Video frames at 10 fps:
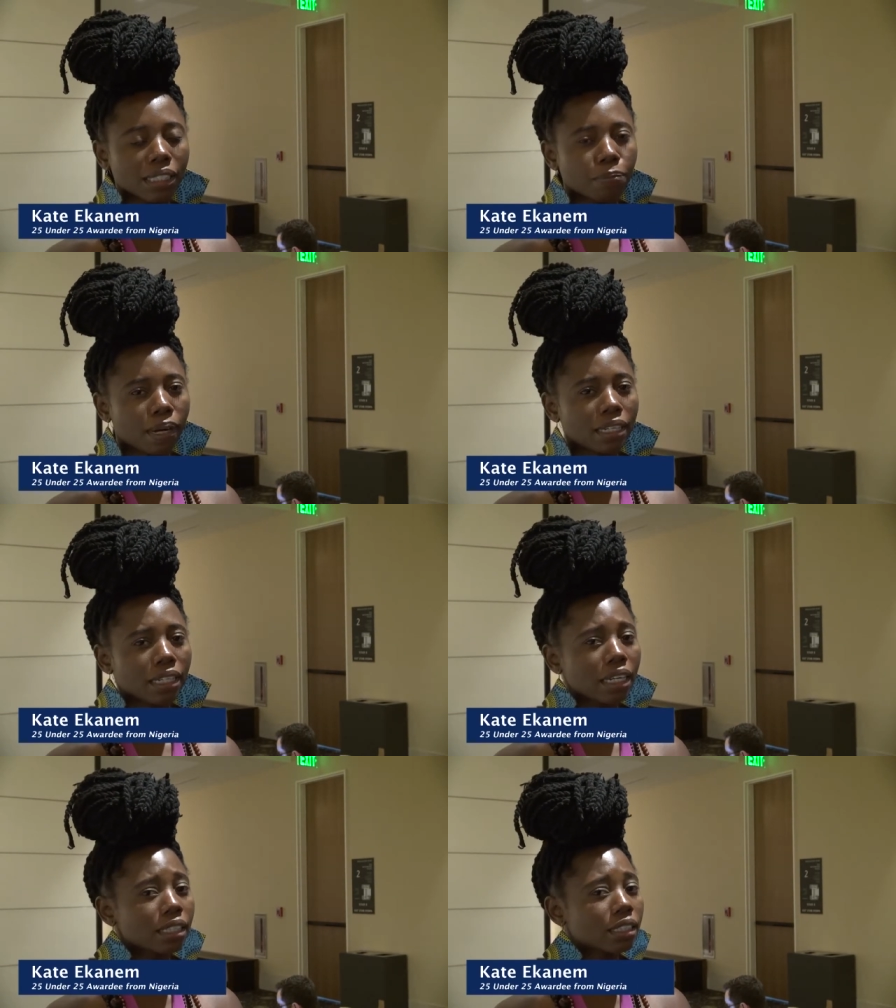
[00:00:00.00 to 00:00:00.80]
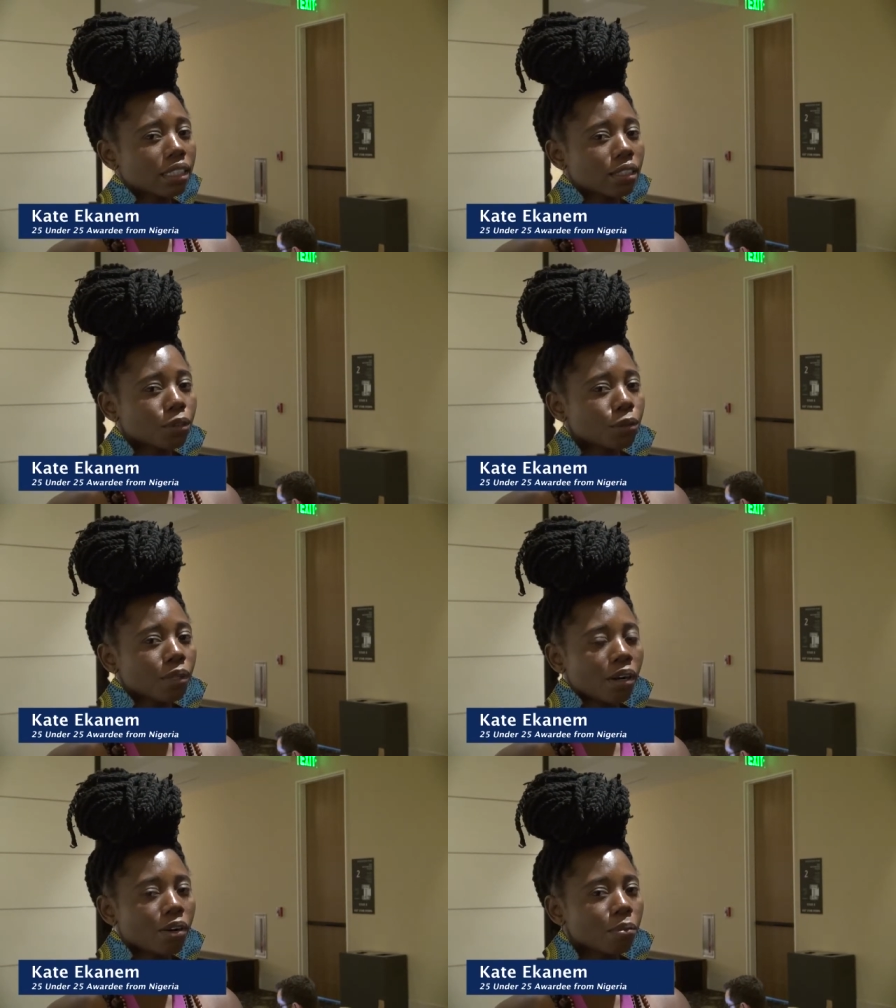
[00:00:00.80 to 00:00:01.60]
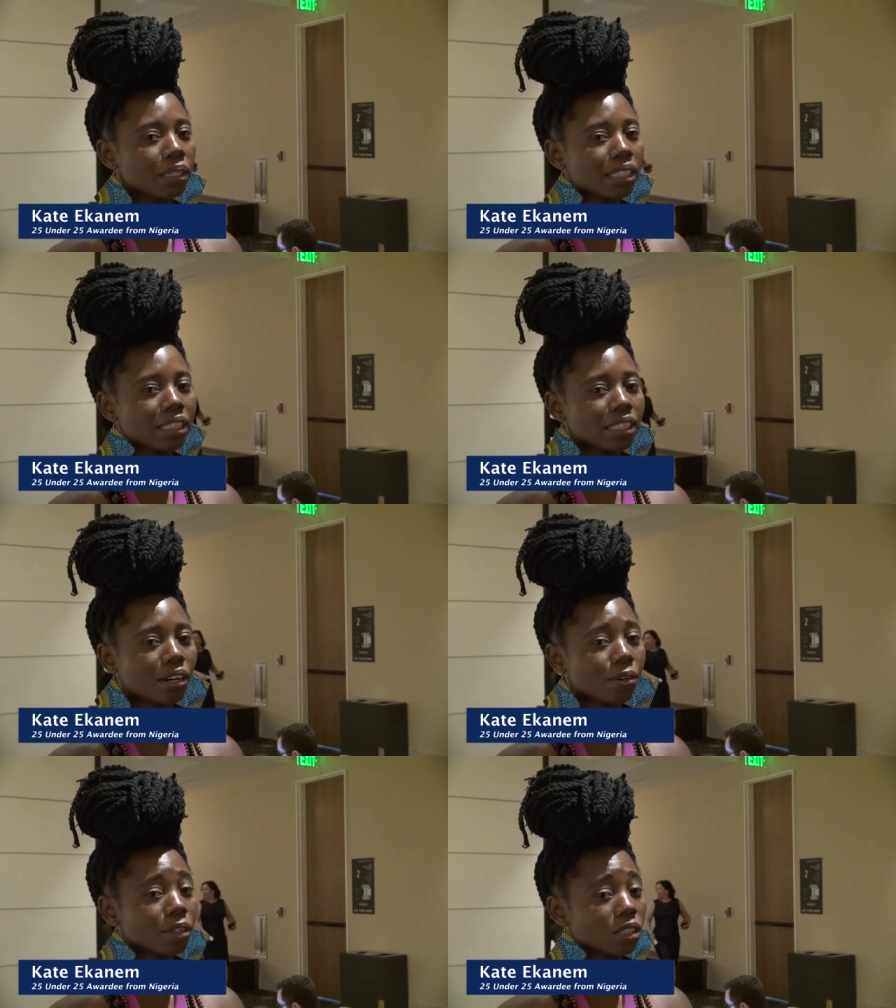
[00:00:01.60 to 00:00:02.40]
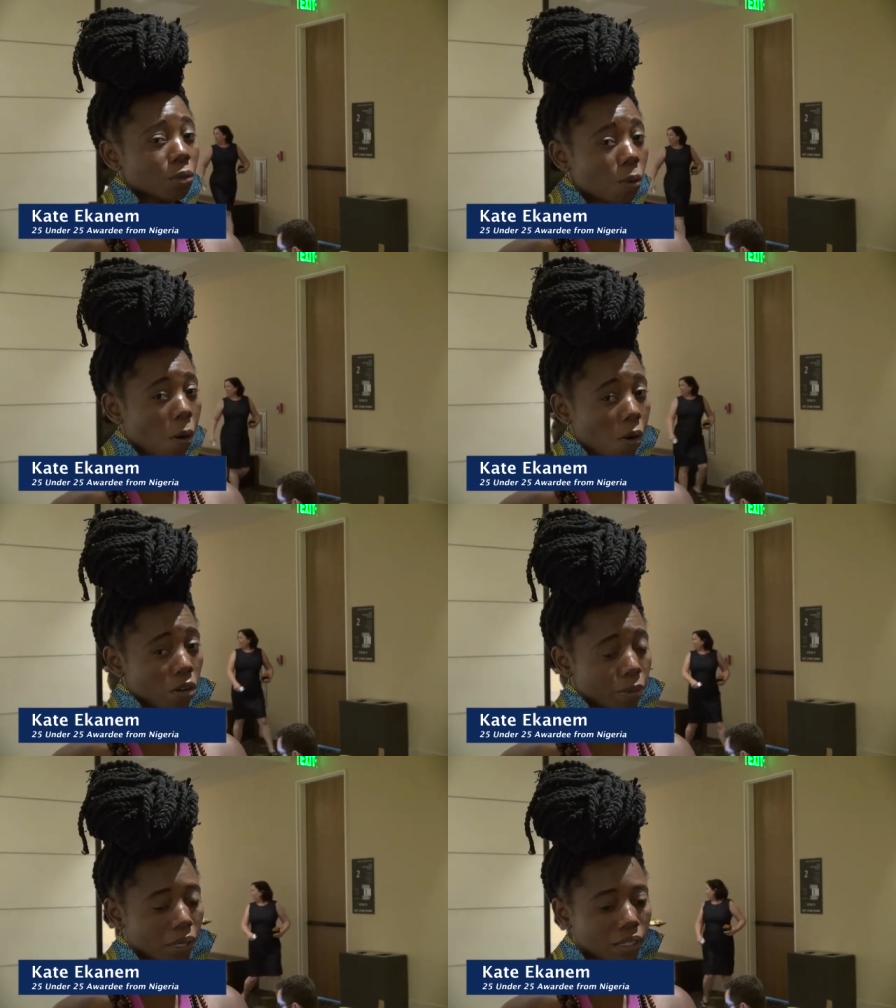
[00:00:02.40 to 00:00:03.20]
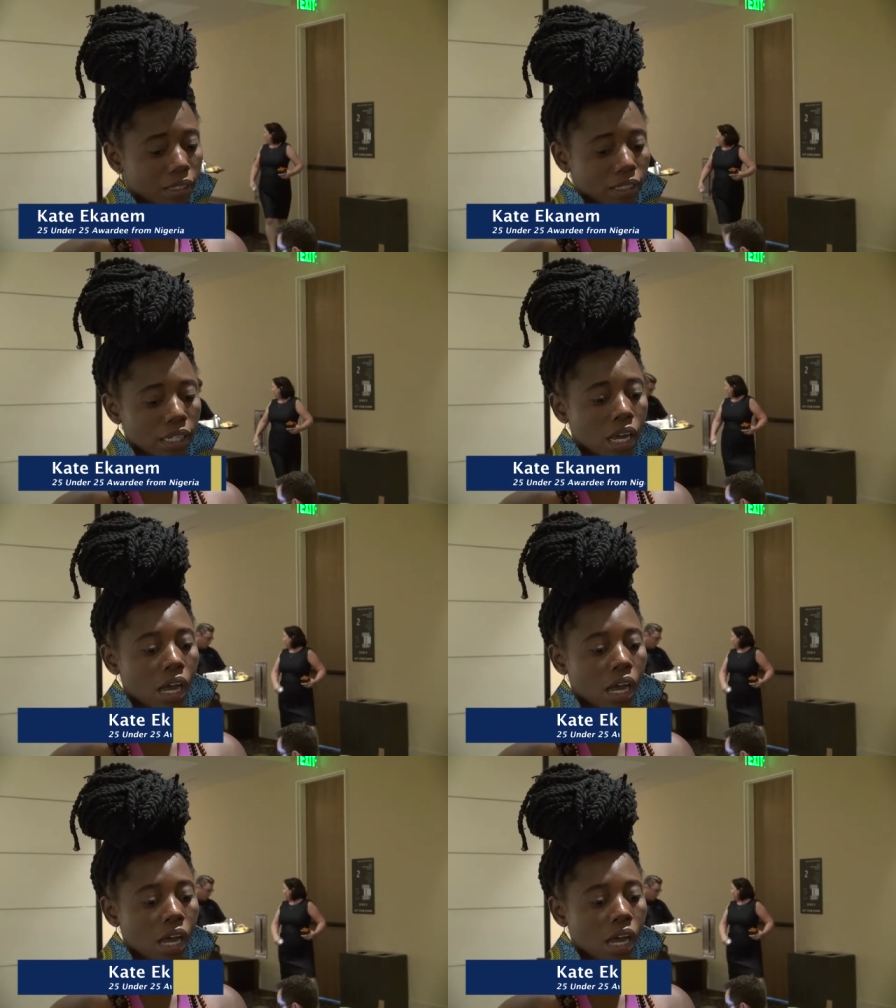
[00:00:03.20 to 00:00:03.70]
expanded to rural communities across the world, because